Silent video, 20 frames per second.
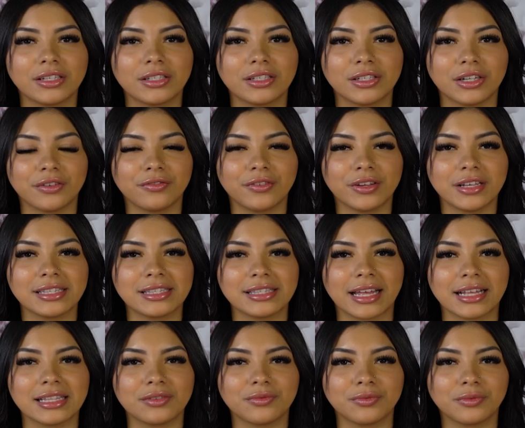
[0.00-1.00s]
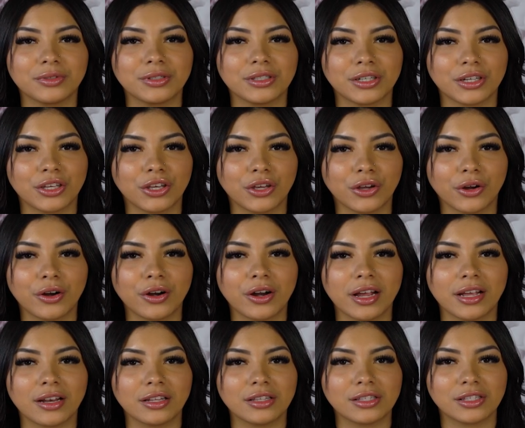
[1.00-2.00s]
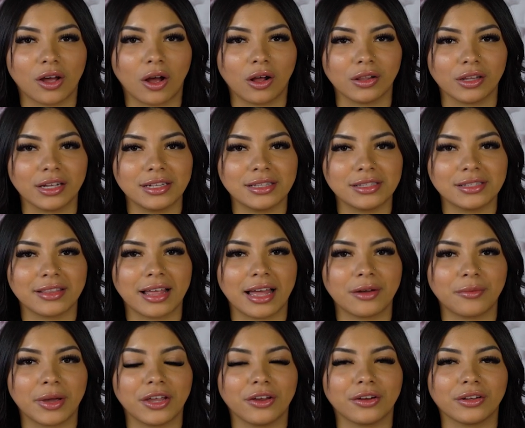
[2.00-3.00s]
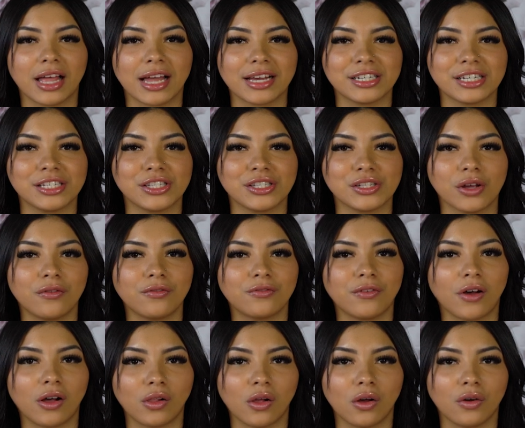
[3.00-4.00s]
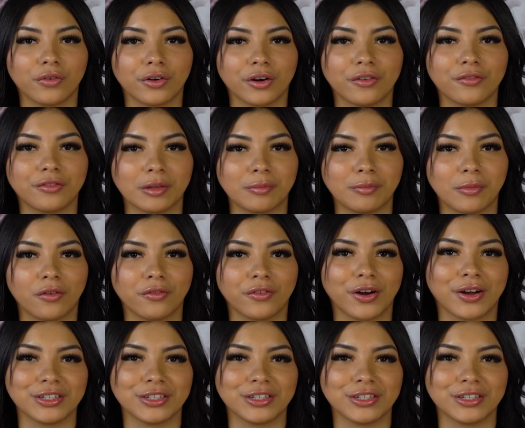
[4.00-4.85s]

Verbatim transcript: a surface that's secure and solid so that way your lashes don't fall over, flip over